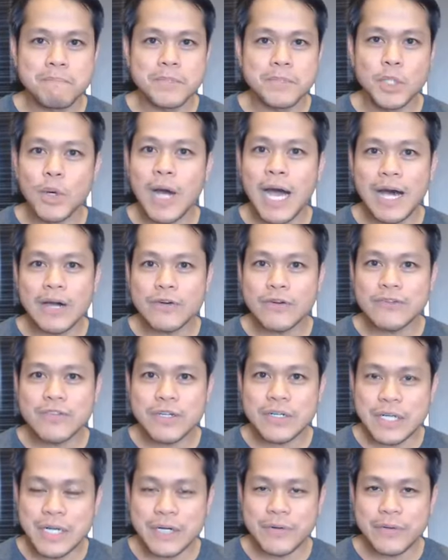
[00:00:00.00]
go out of
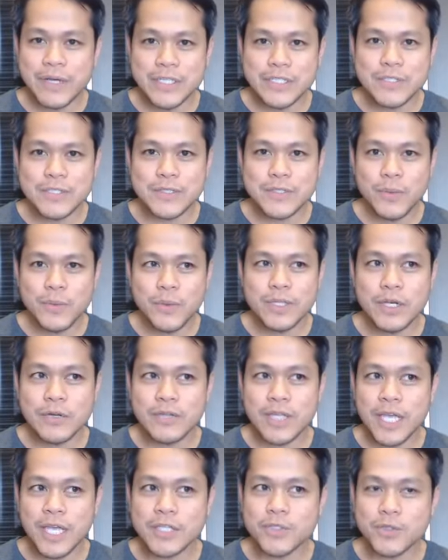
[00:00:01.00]
the rat race
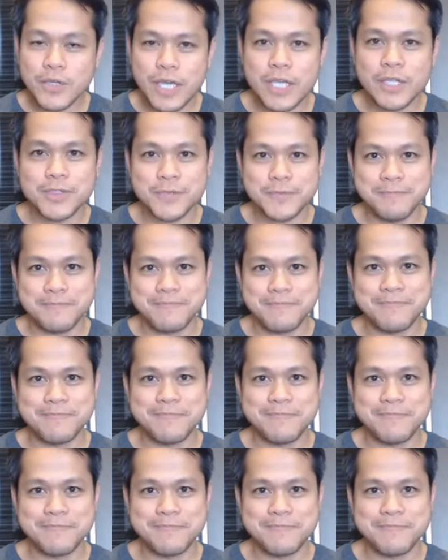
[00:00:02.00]
without education.